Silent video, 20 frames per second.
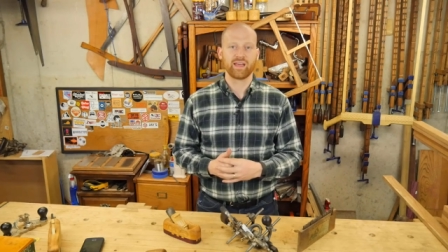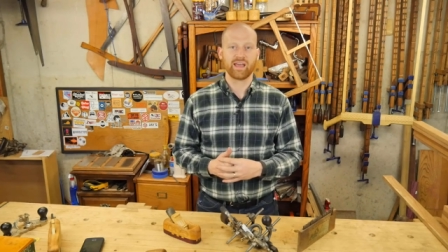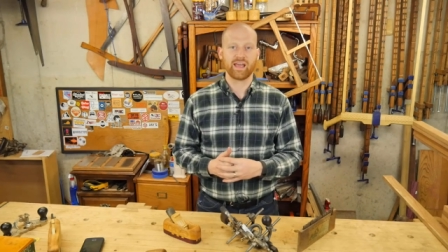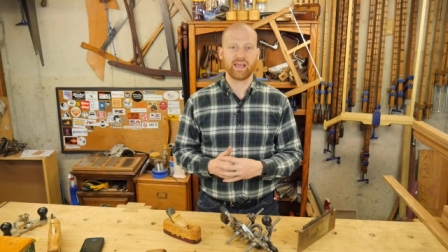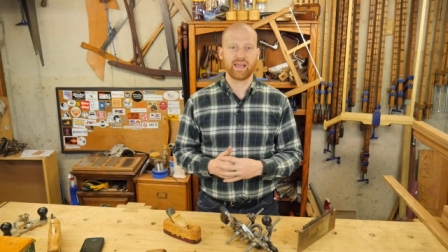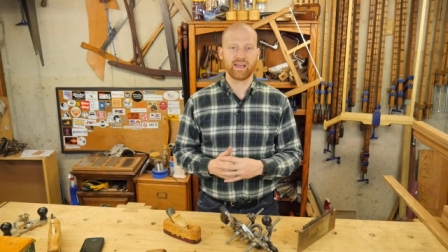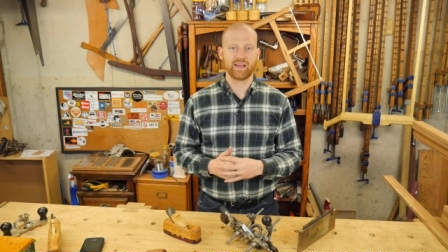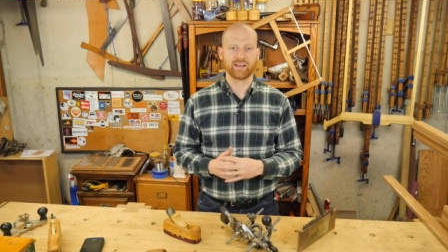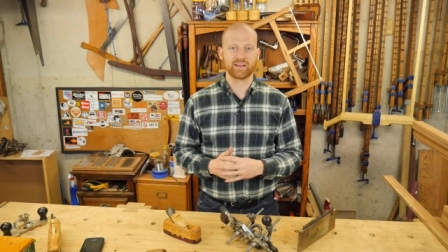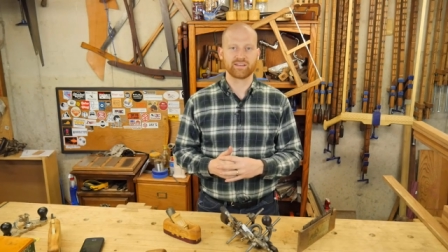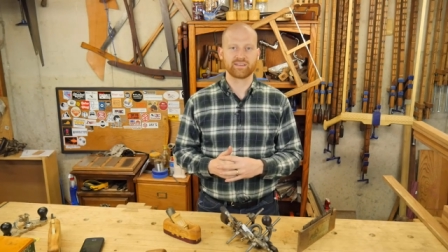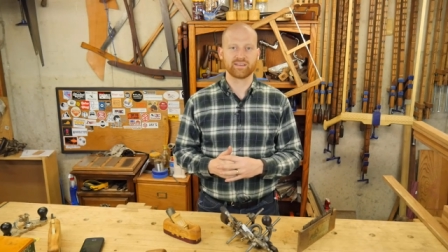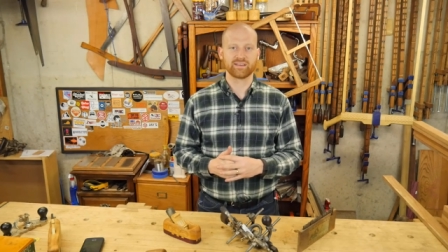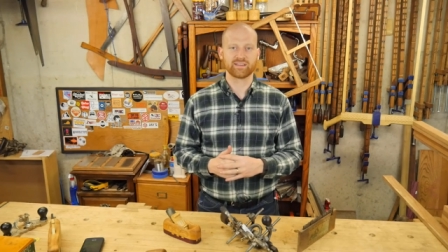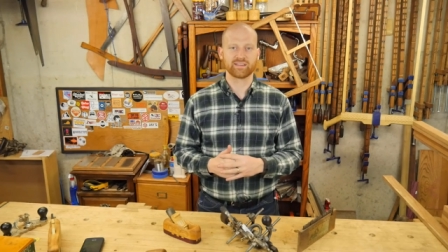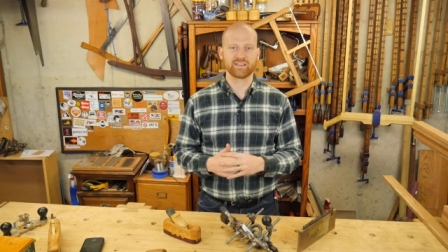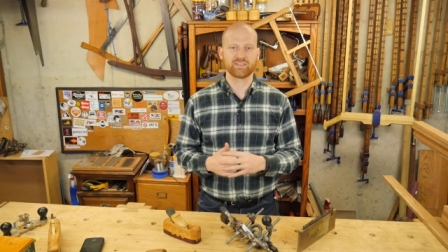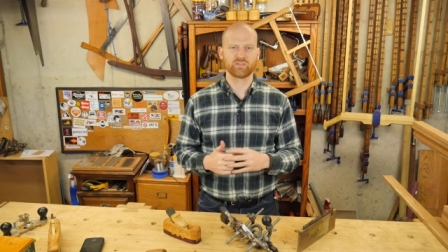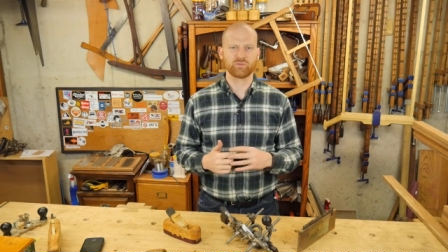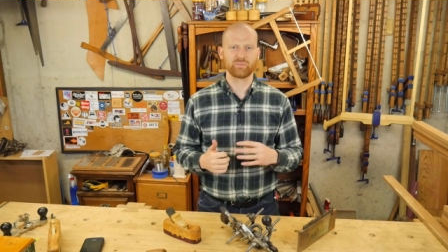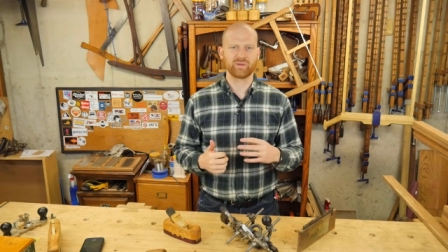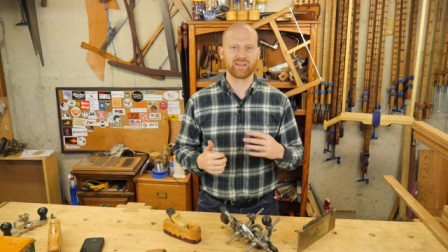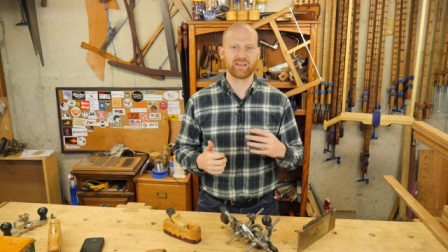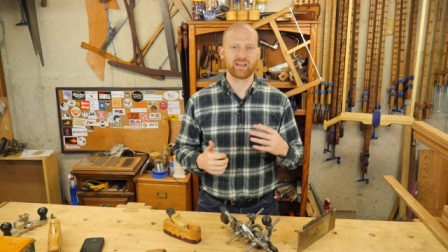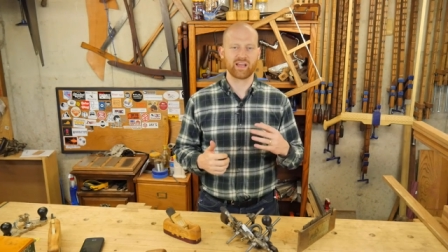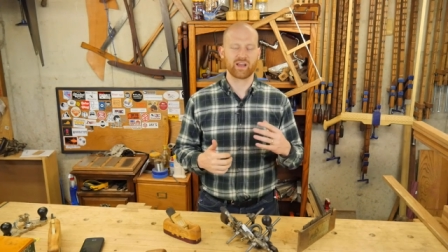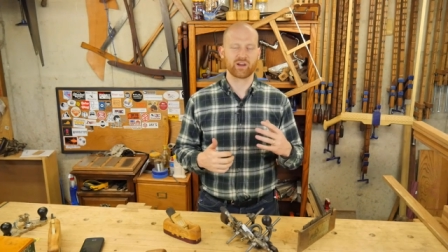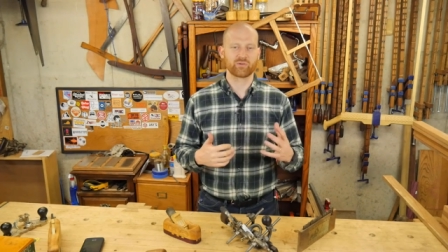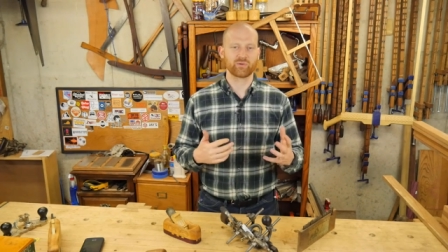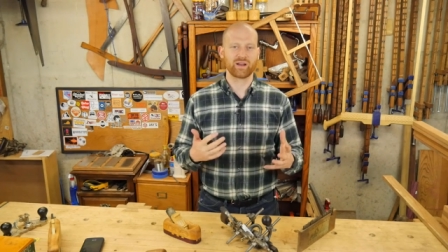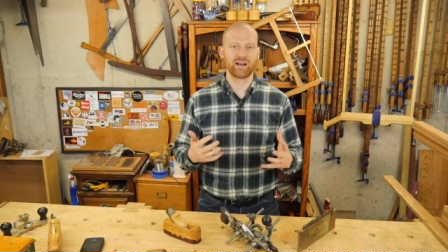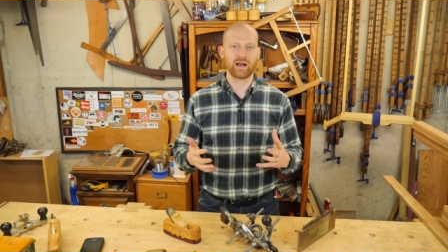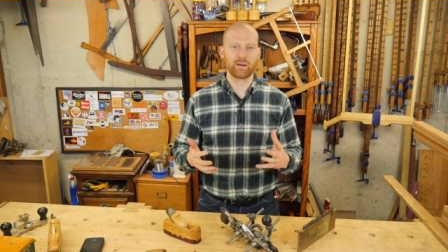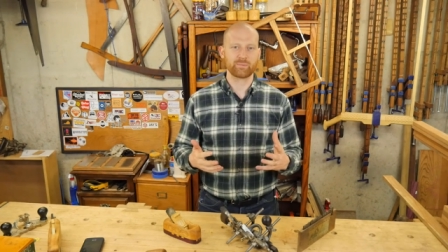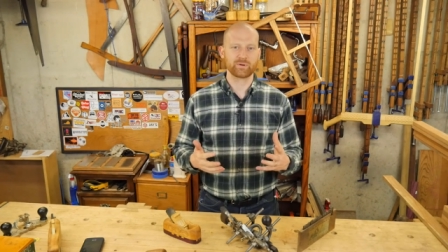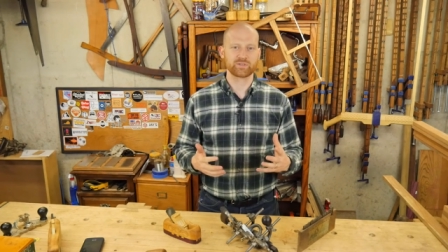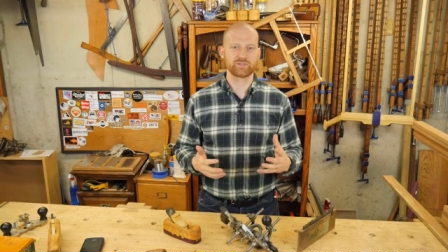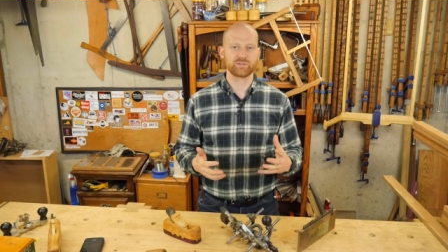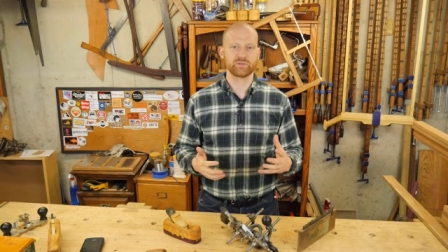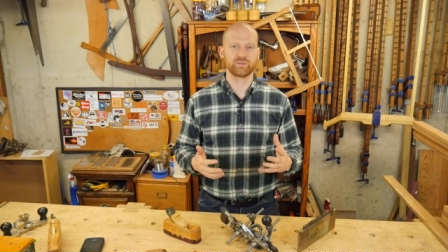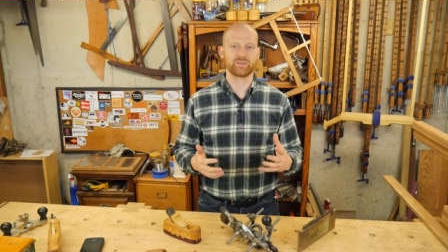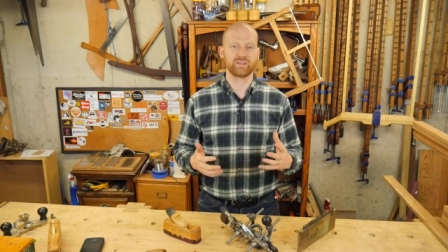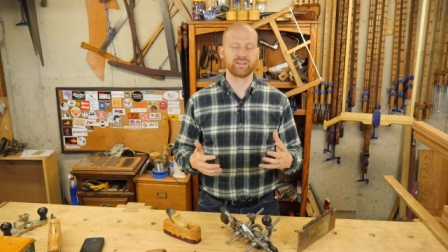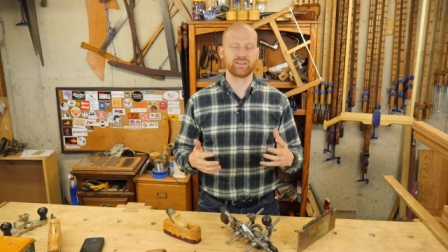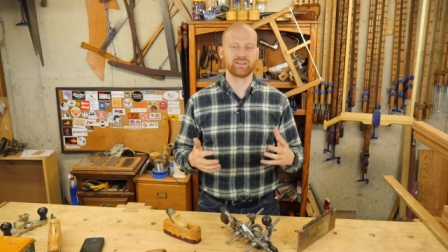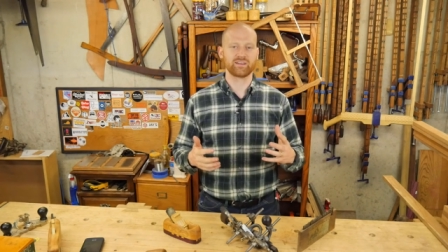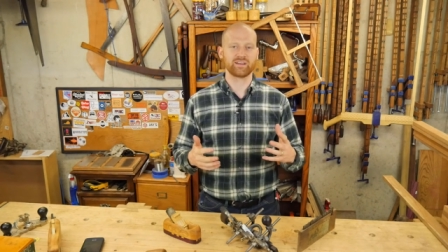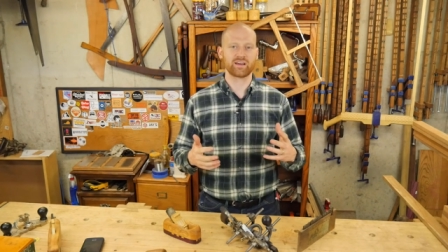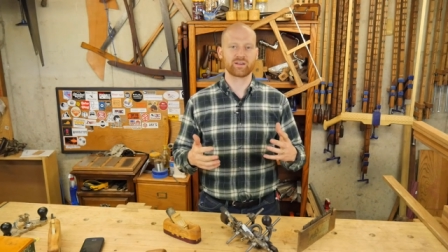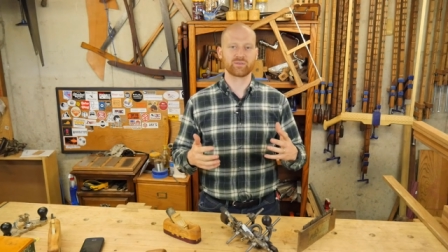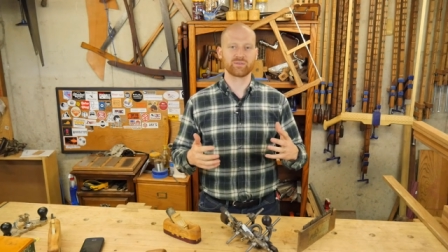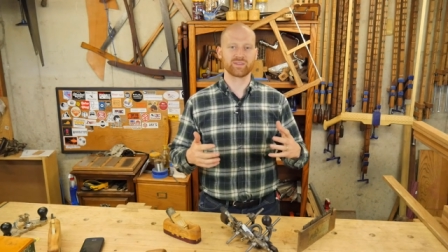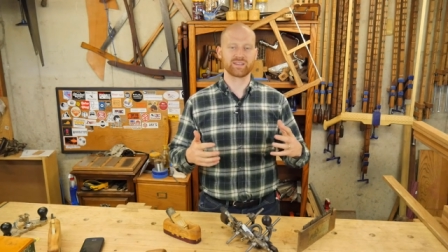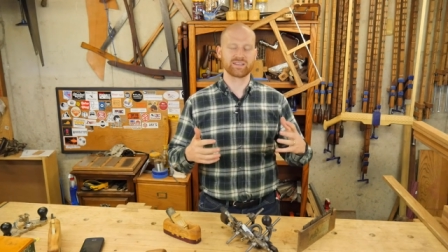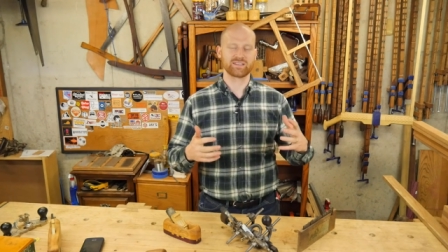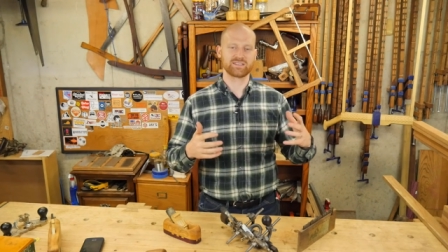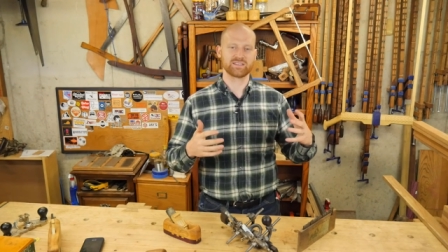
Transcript: And uh, this will be a, great opportunity not only